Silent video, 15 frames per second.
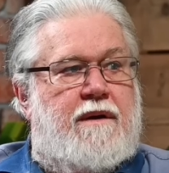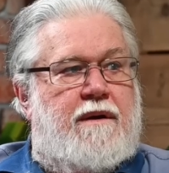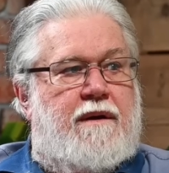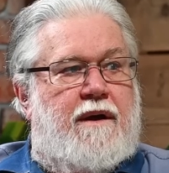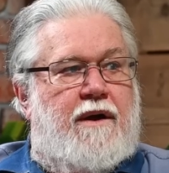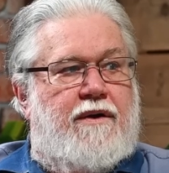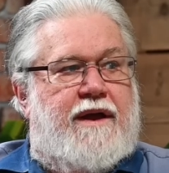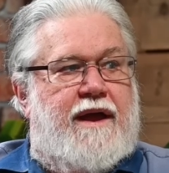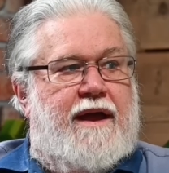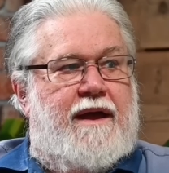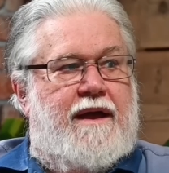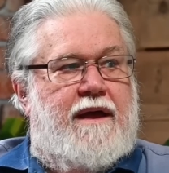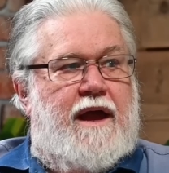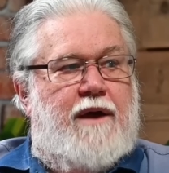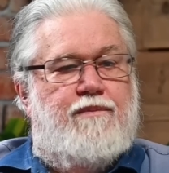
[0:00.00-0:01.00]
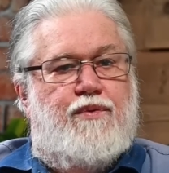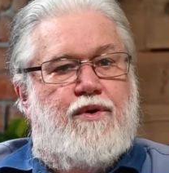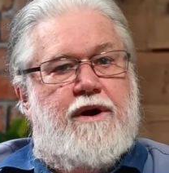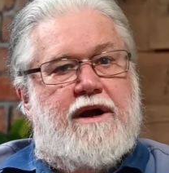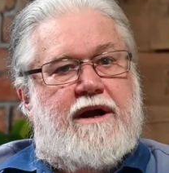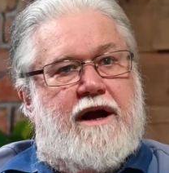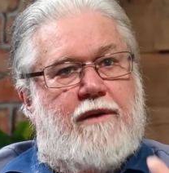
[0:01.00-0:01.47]
Okay. And
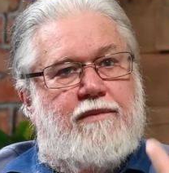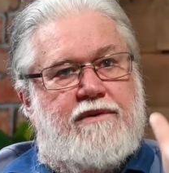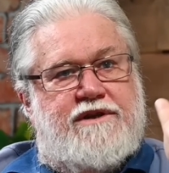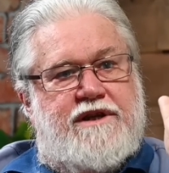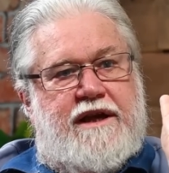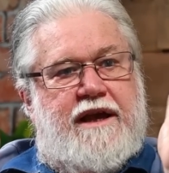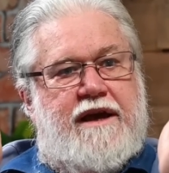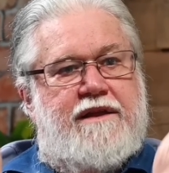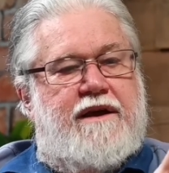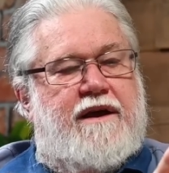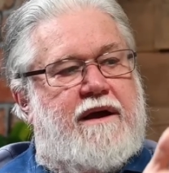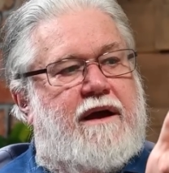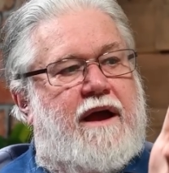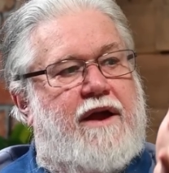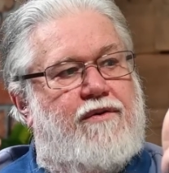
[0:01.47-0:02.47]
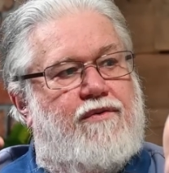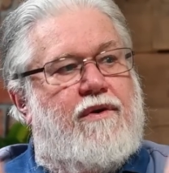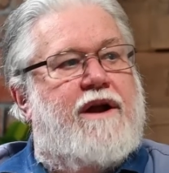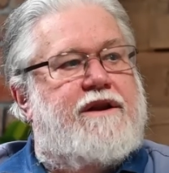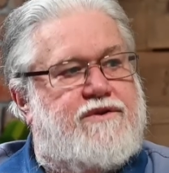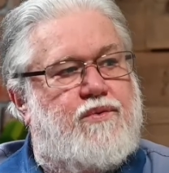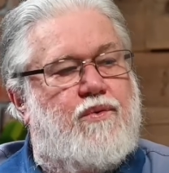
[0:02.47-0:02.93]
Botha cobbled together a
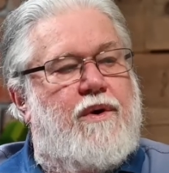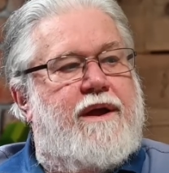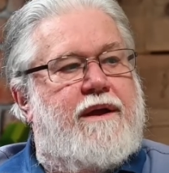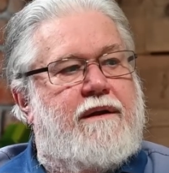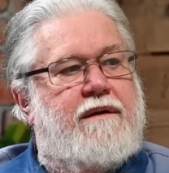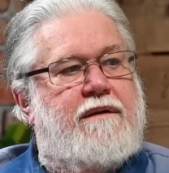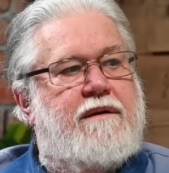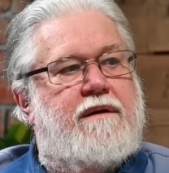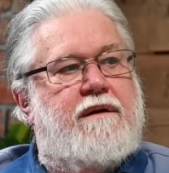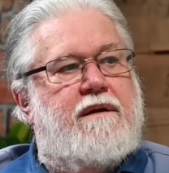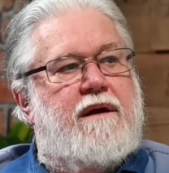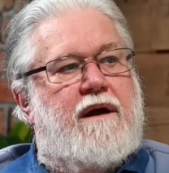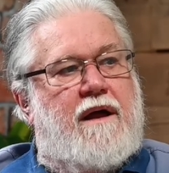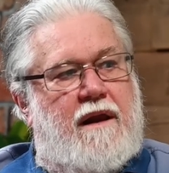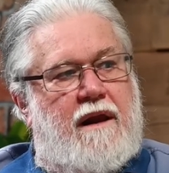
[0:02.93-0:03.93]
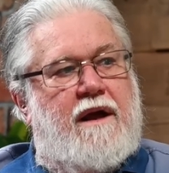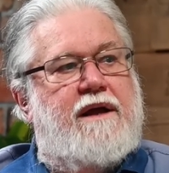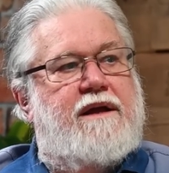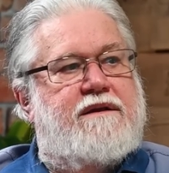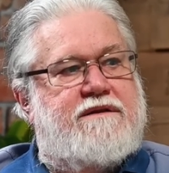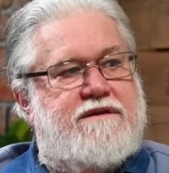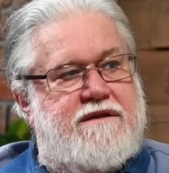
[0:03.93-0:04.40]
right wing
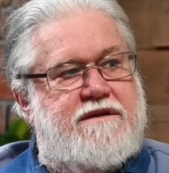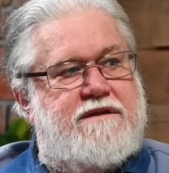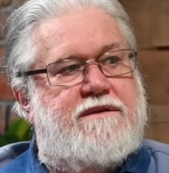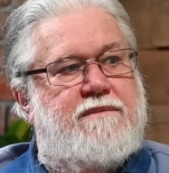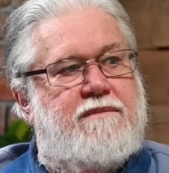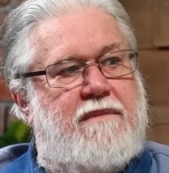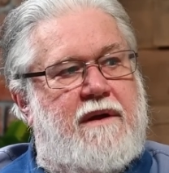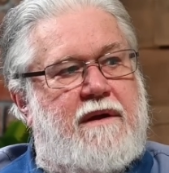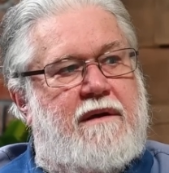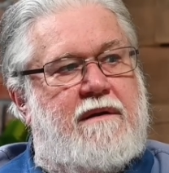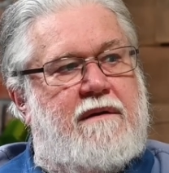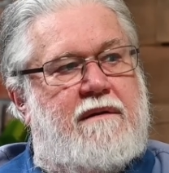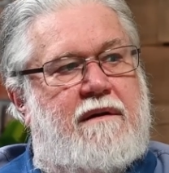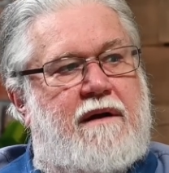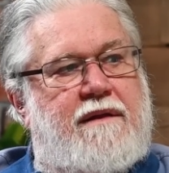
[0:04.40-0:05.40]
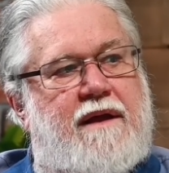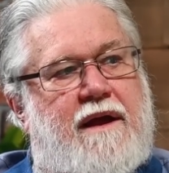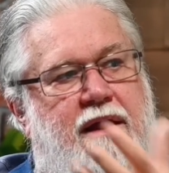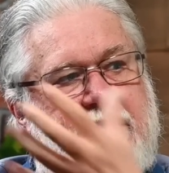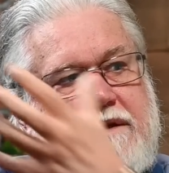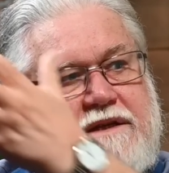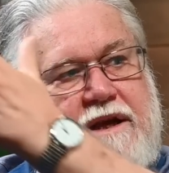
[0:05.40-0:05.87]
alliance system, and the
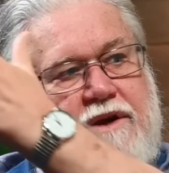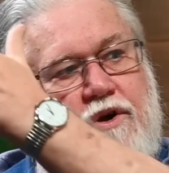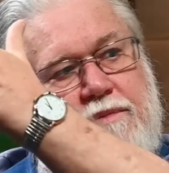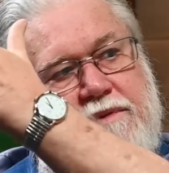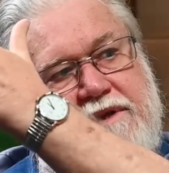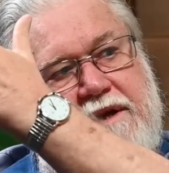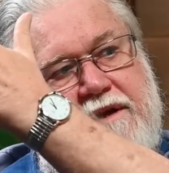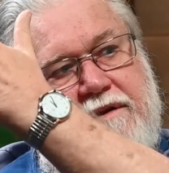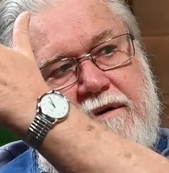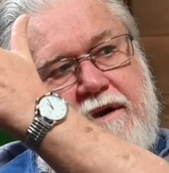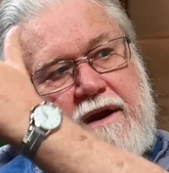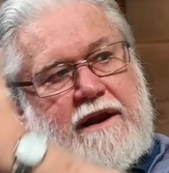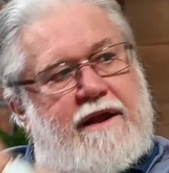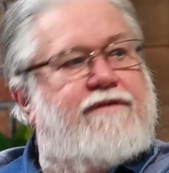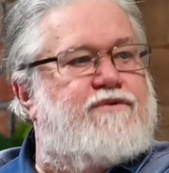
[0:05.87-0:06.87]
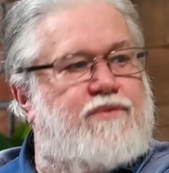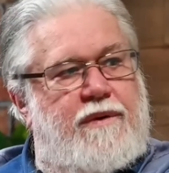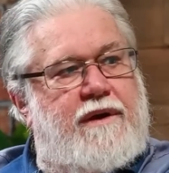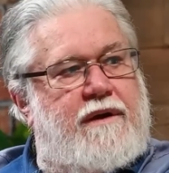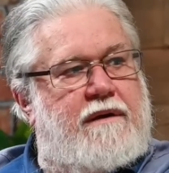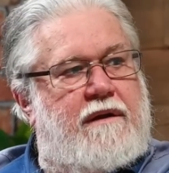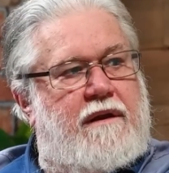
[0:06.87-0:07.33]
ANC cobbled together a left
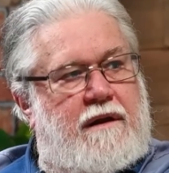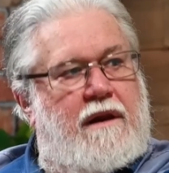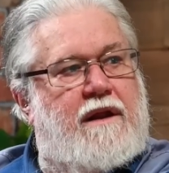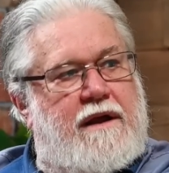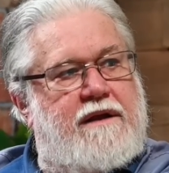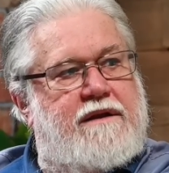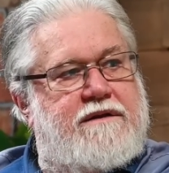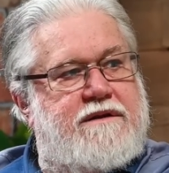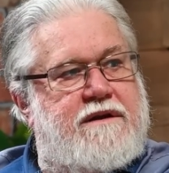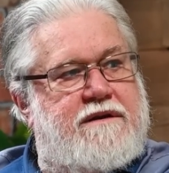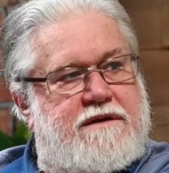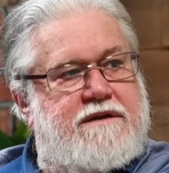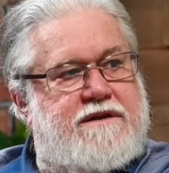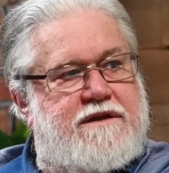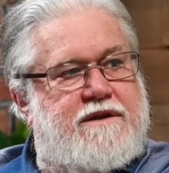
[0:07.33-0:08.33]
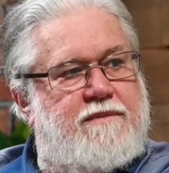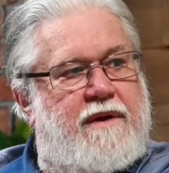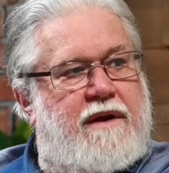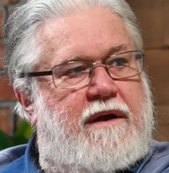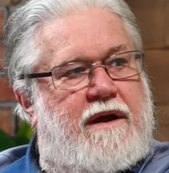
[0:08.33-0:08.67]
wing alliance system.